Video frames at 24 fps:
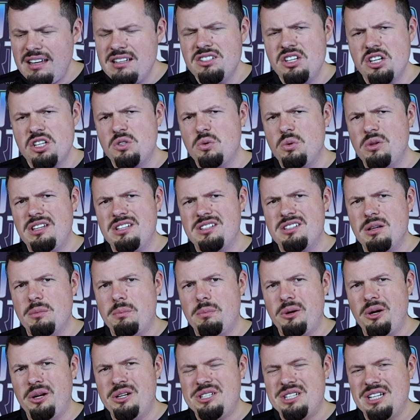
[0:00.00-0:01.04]
Just with this
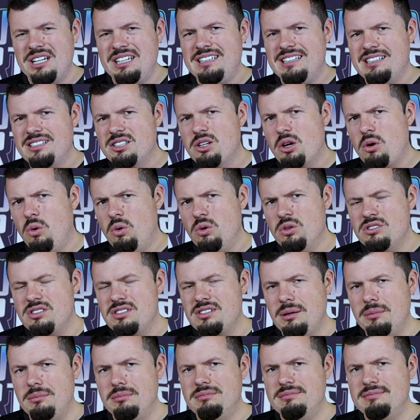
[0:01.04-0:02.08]
approach, it does cause
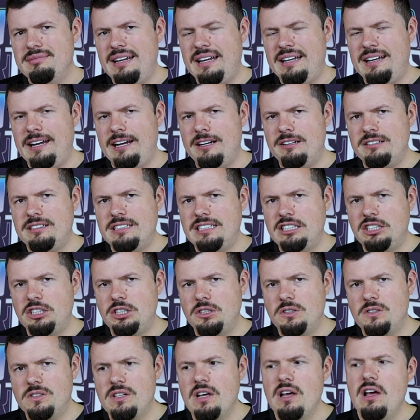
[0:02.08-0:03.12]
some inherent
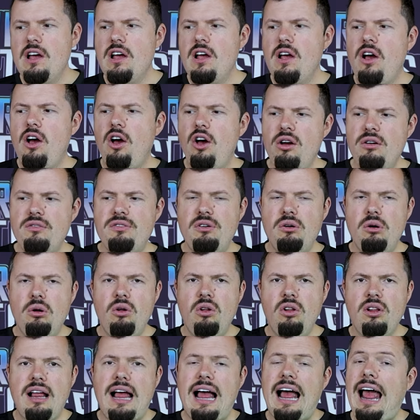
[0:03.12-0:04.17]
issues.
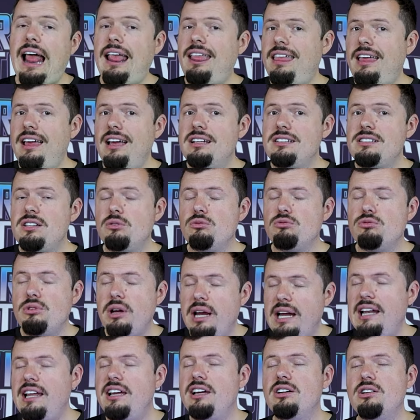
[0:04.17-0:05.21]
Overall, I think it's a
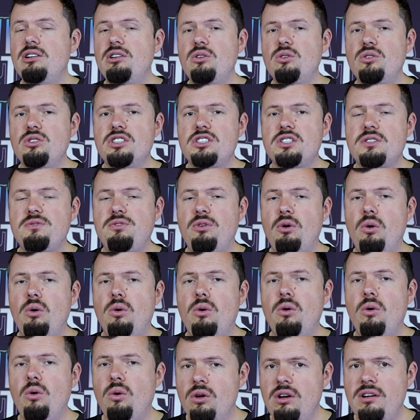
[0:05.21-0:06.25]
really good launch
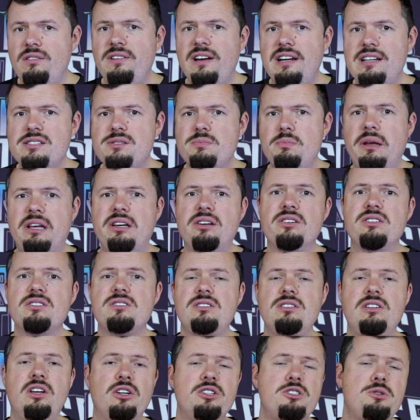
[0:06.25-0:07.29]
for all of us,
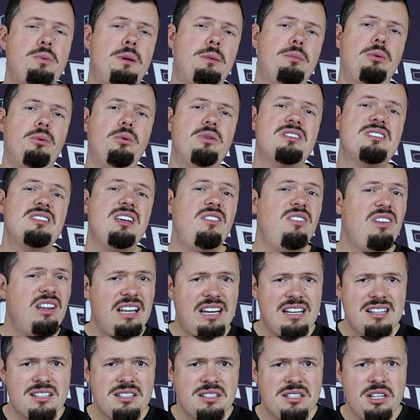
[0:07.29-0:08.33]
because those people with
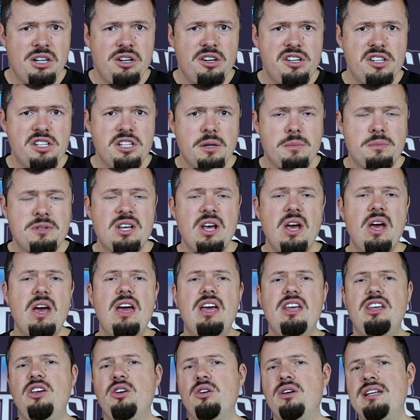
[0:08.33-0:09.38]
7000 series chips,
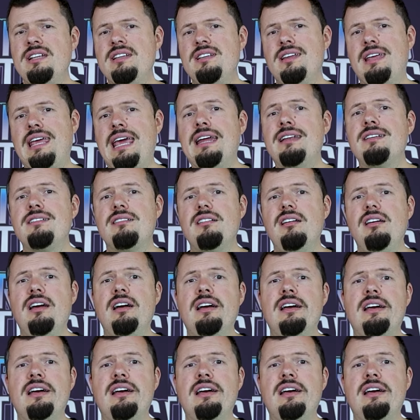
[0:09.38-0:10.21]
you can get